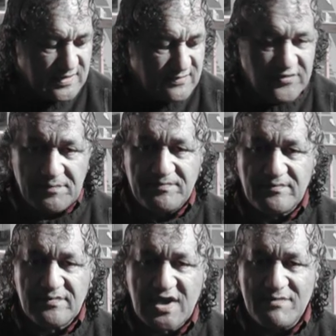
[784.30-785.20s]
Philip
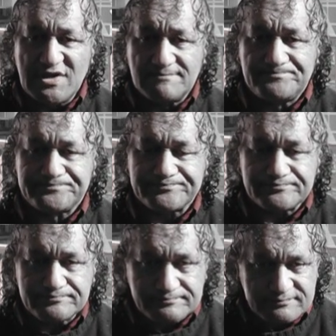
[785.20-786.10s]
Hammond,
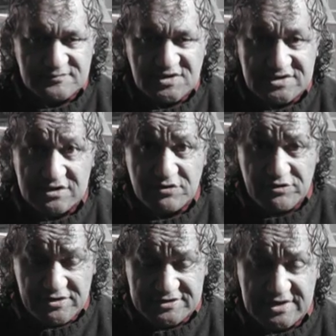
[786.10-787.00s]

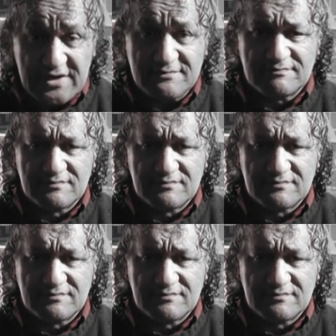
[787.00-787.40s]
Secretary of State